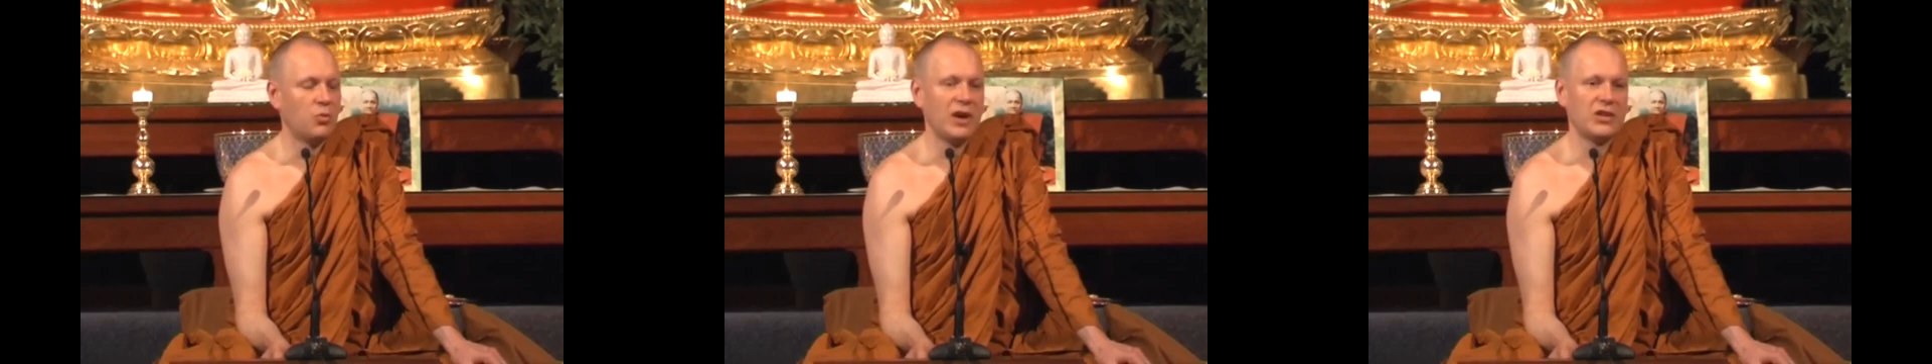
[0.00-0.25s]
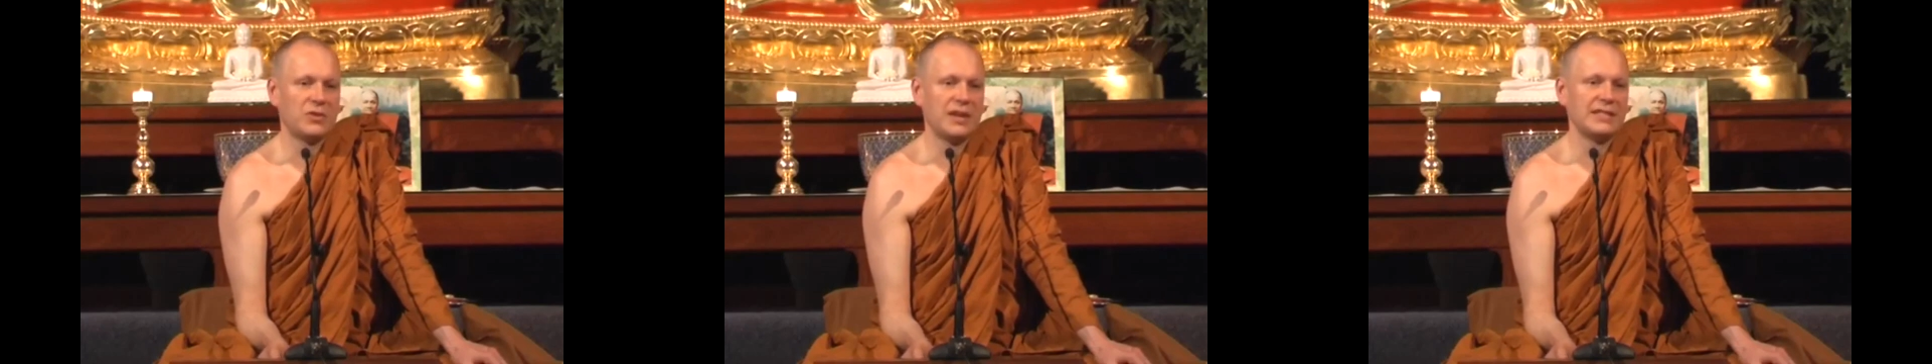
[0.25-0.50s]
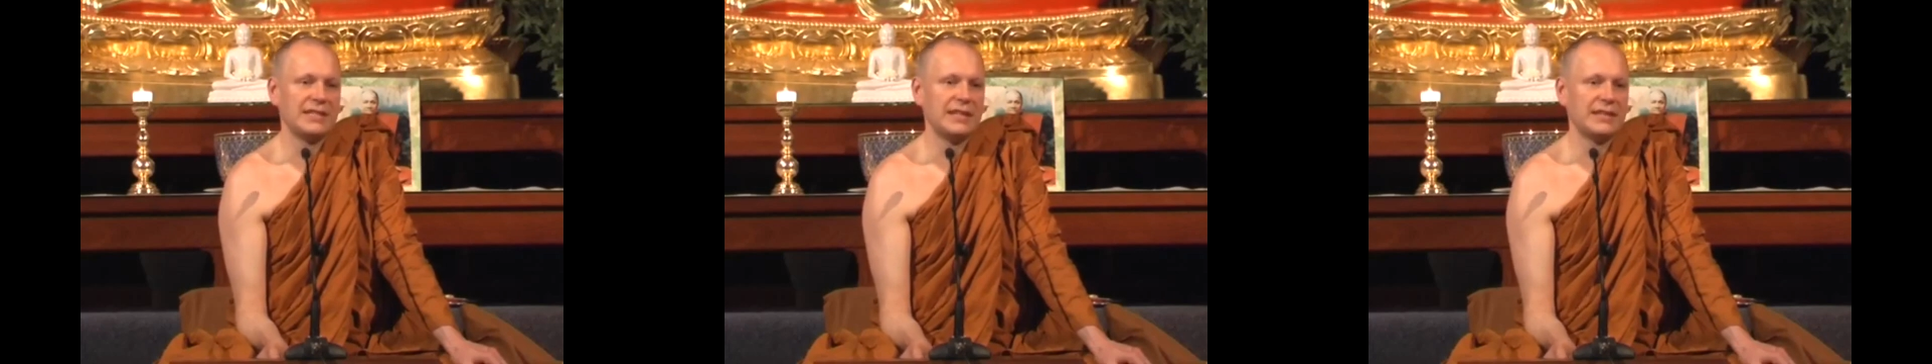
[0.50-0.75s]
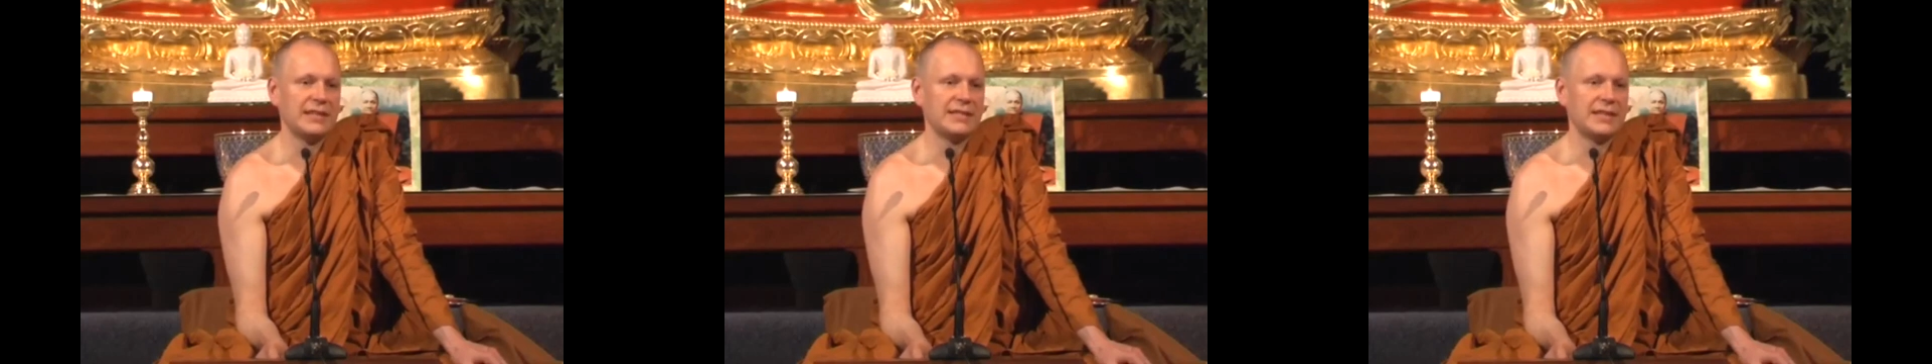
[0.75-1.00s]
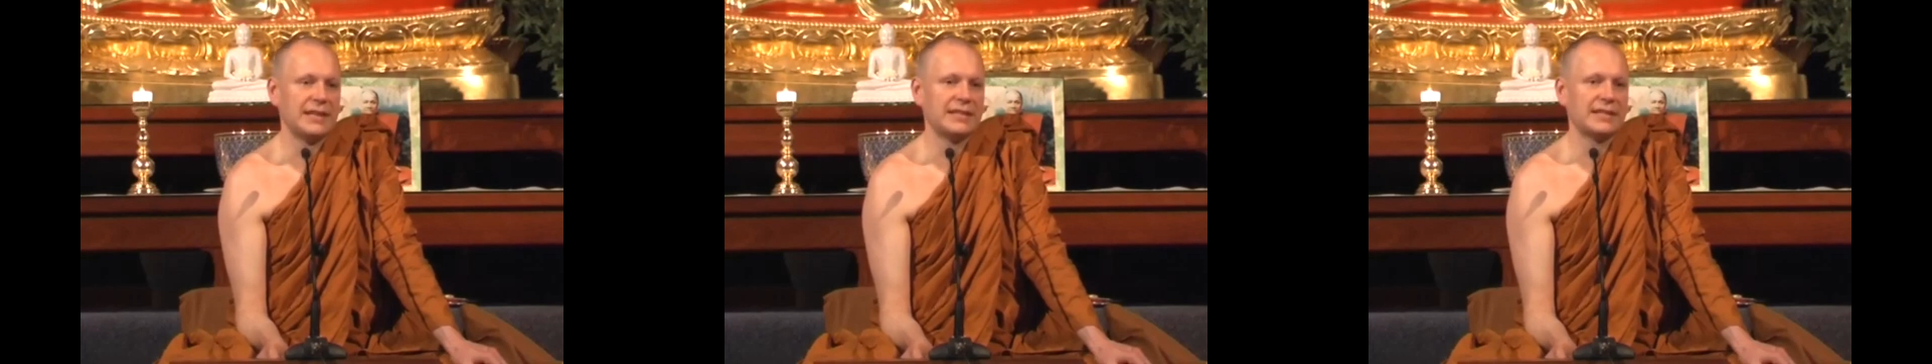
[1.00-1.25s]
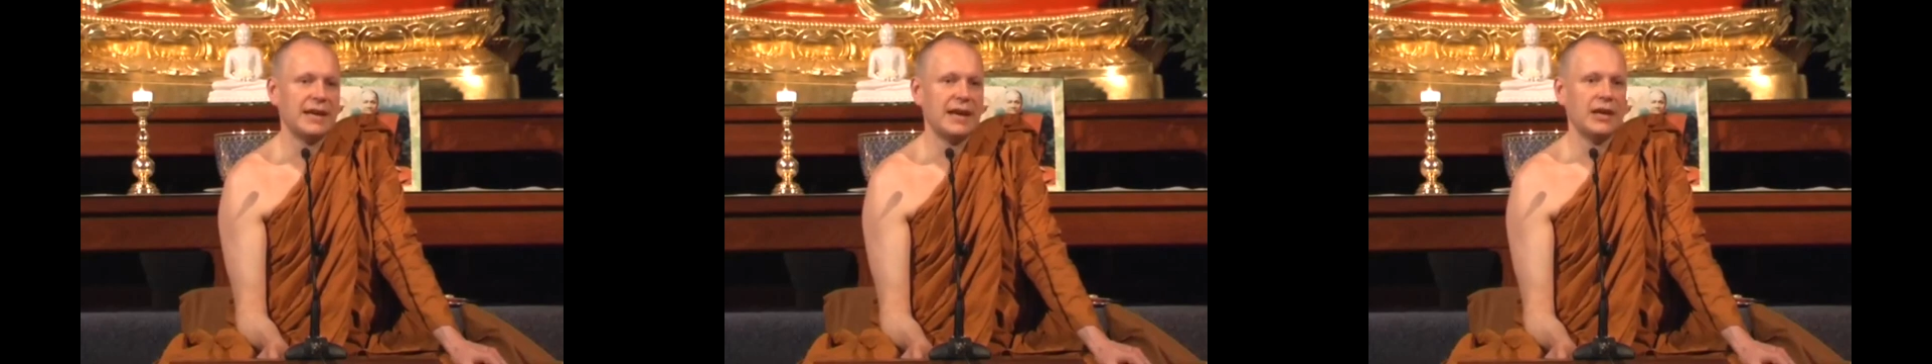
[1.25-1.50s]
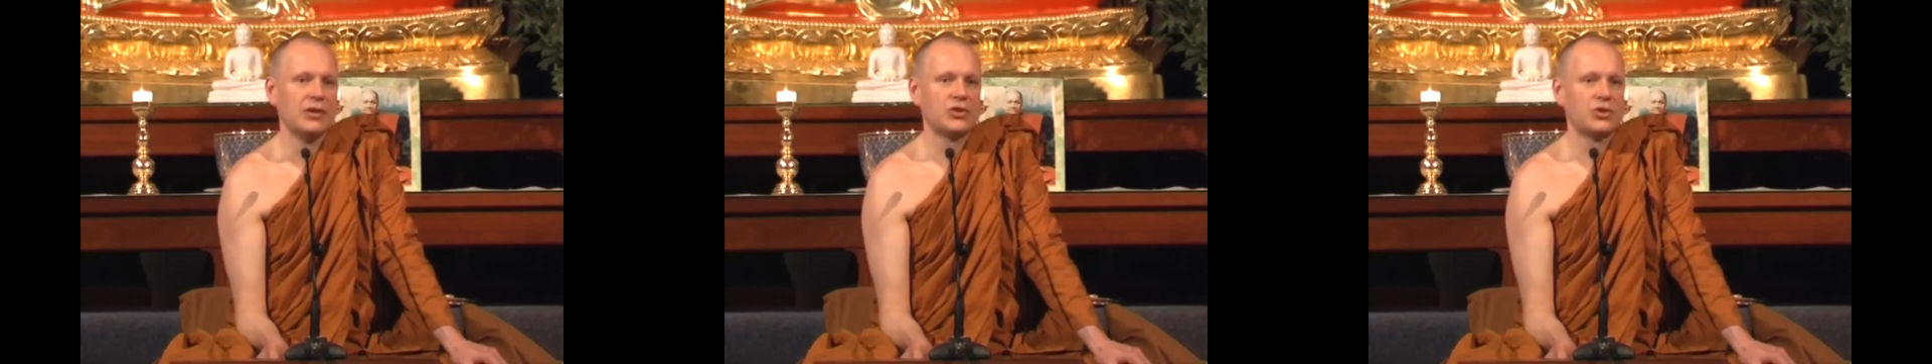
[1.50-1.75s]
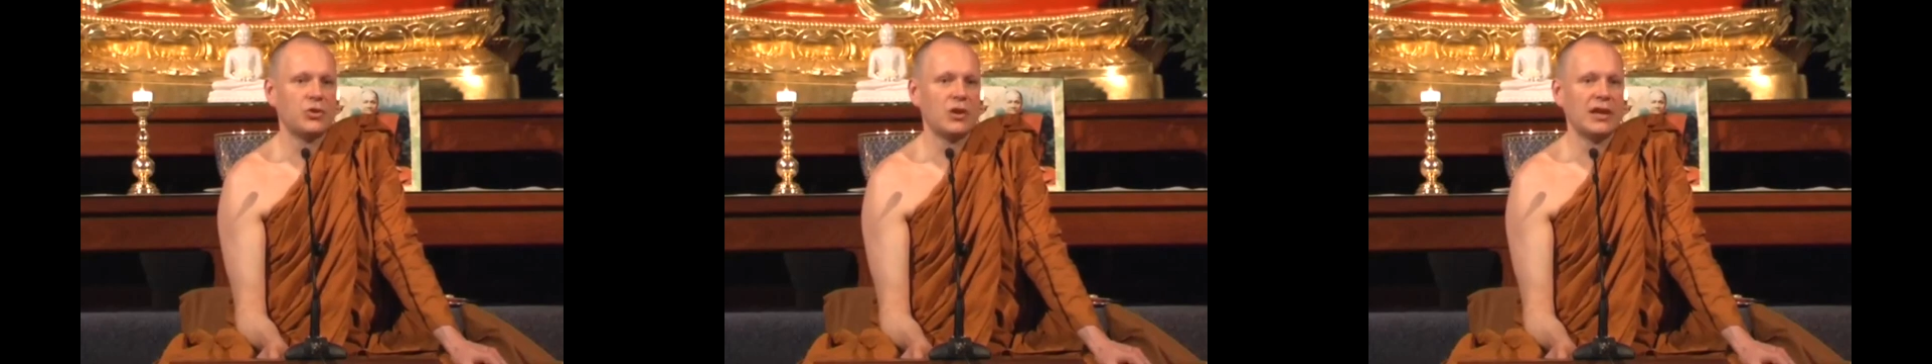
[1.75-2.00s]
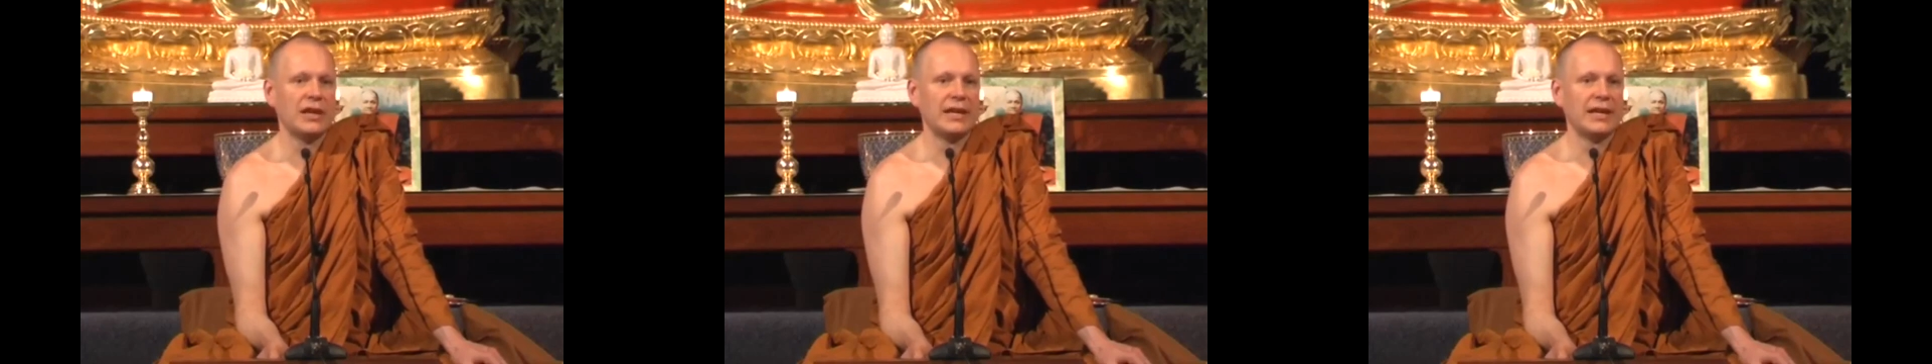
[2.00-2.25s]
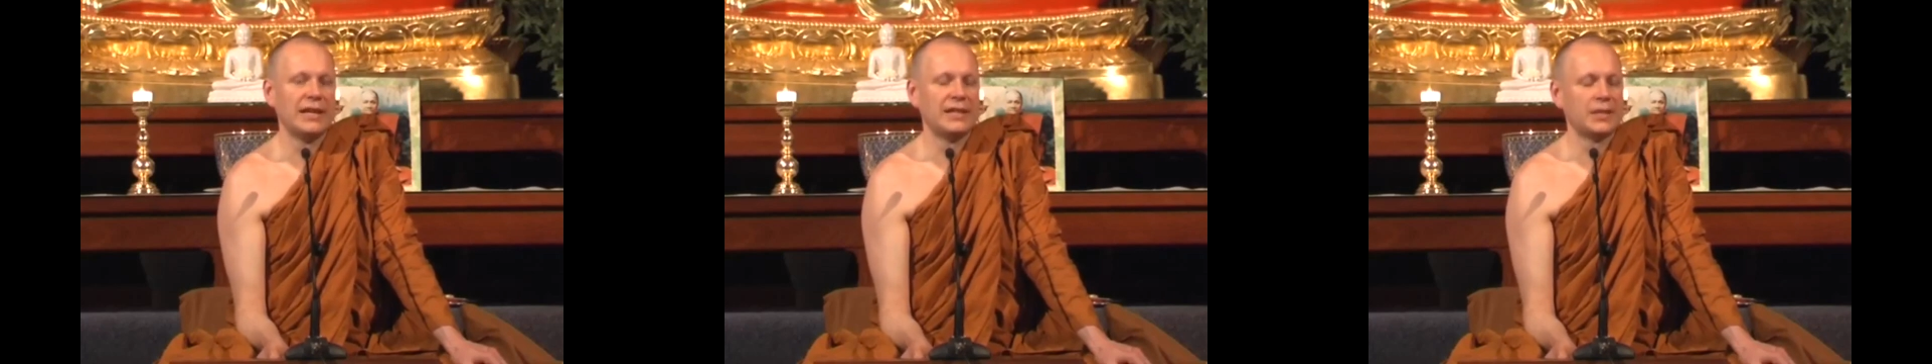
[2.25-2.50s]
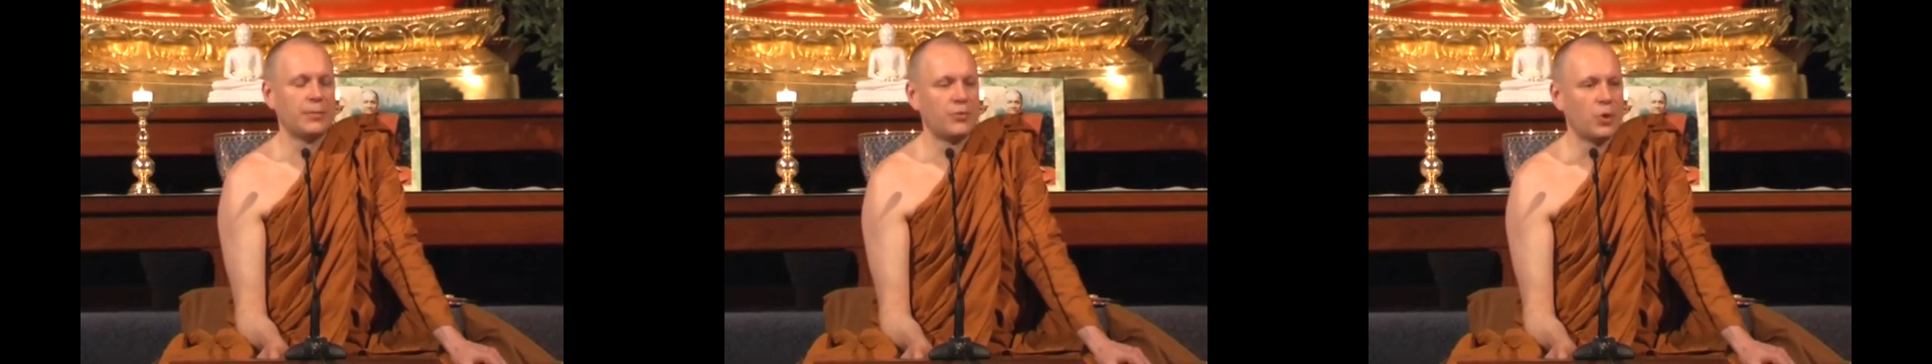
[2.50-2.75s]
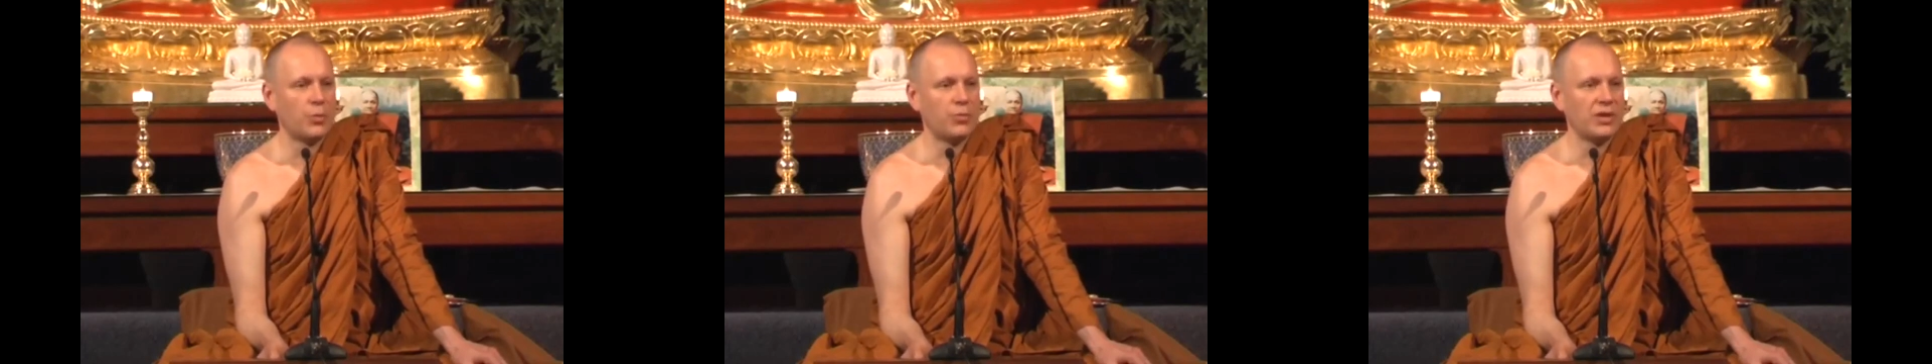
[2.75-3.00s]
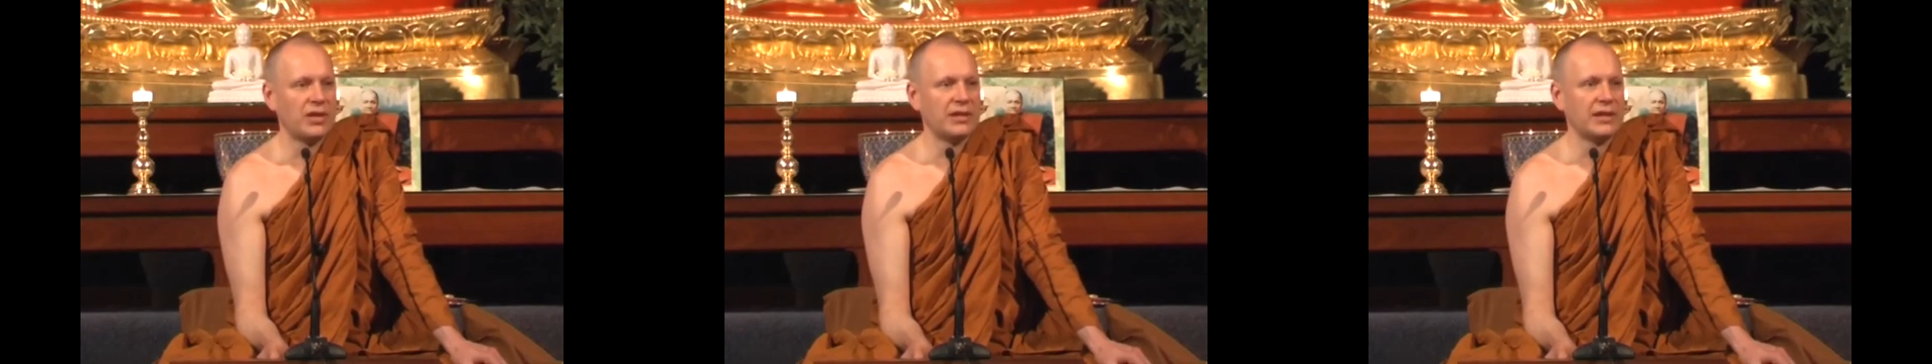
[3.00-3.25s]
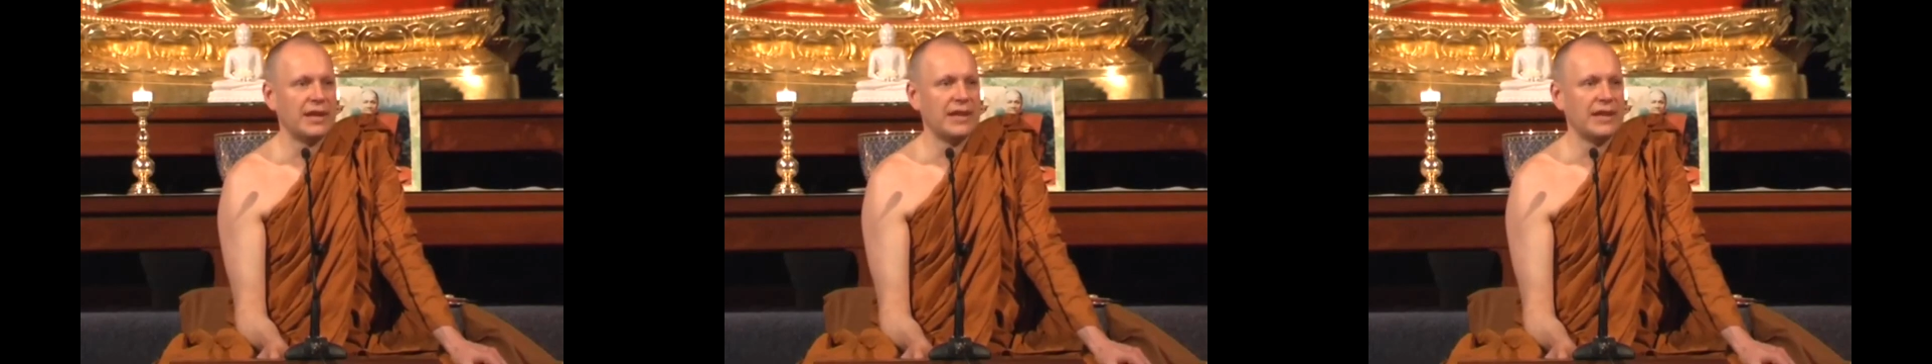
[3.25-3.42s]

Why should I seek these things? Surely it is appropriate